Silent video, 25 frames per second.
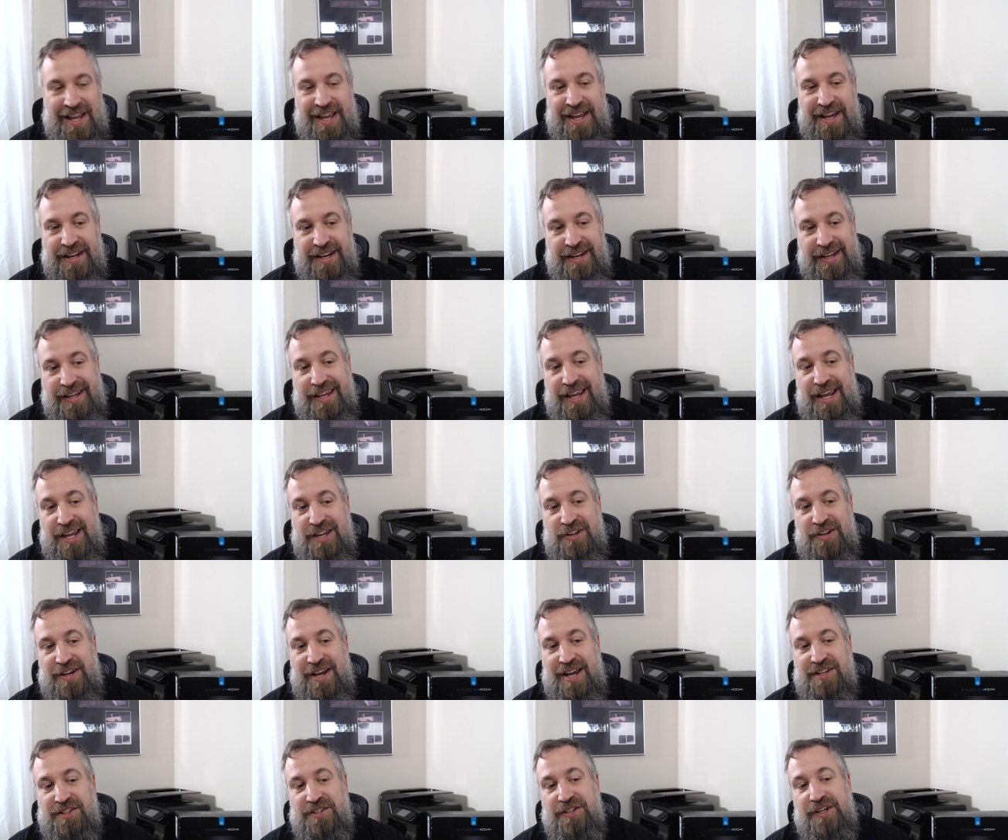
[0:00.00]
And again, you
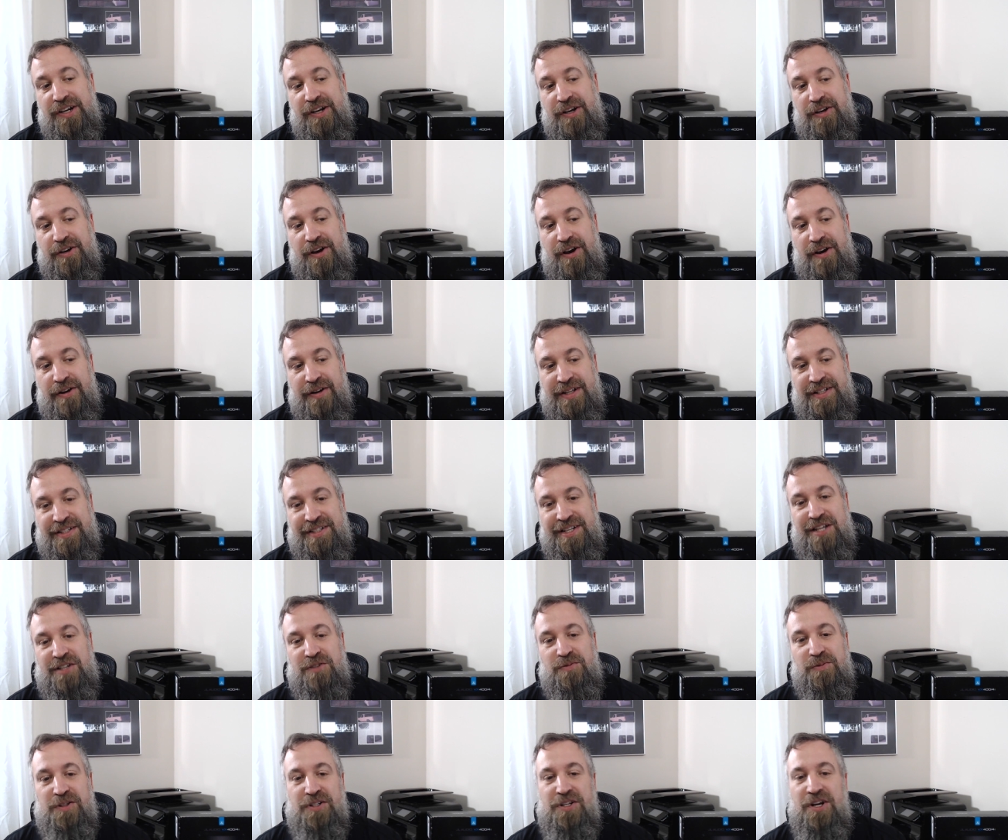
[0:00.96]
guys are going to notice
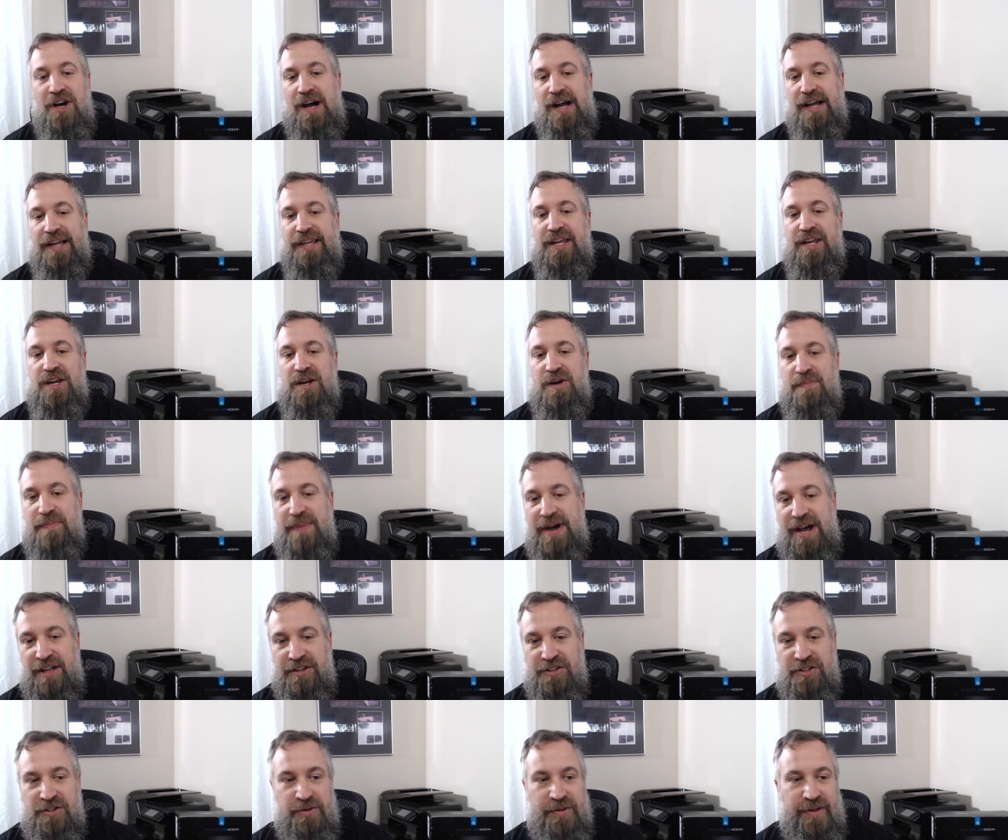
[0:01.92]
as we're talking
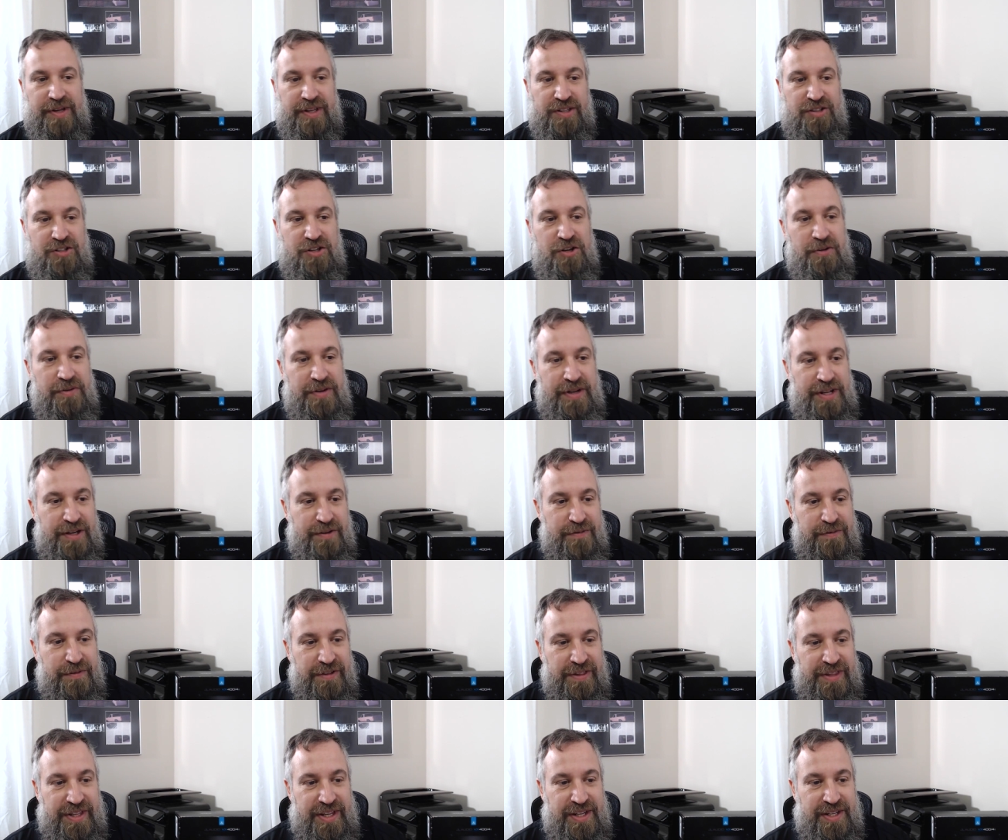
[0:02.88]
about doing tuning
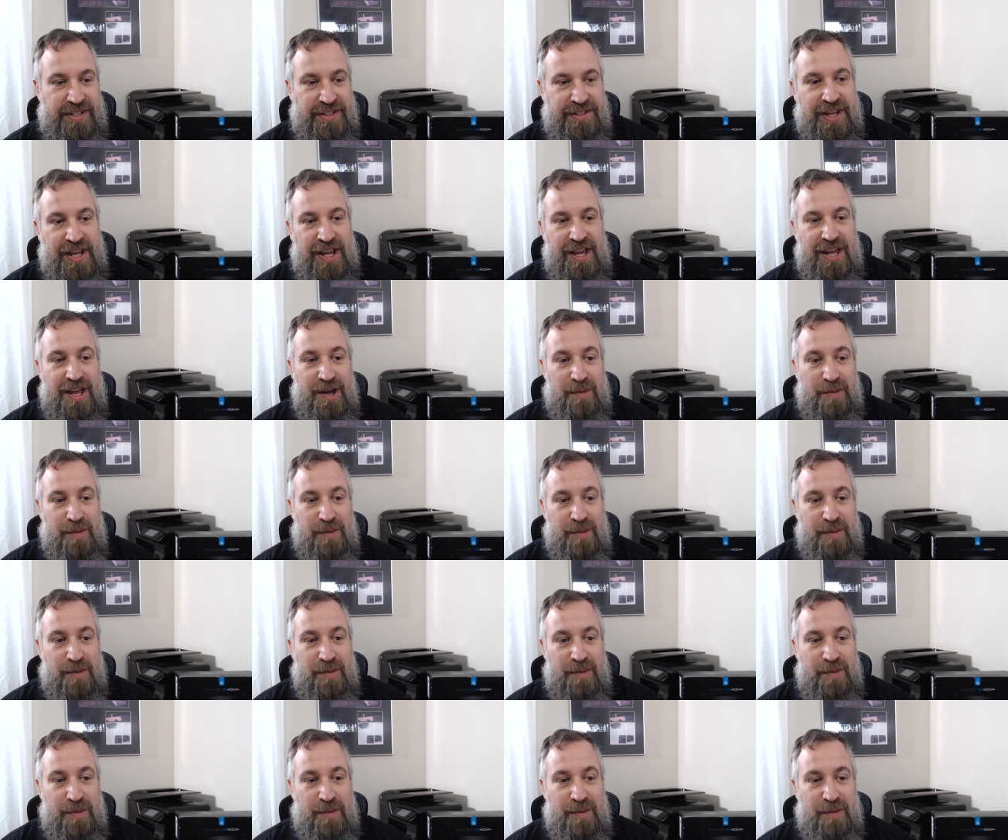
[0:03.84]
for these,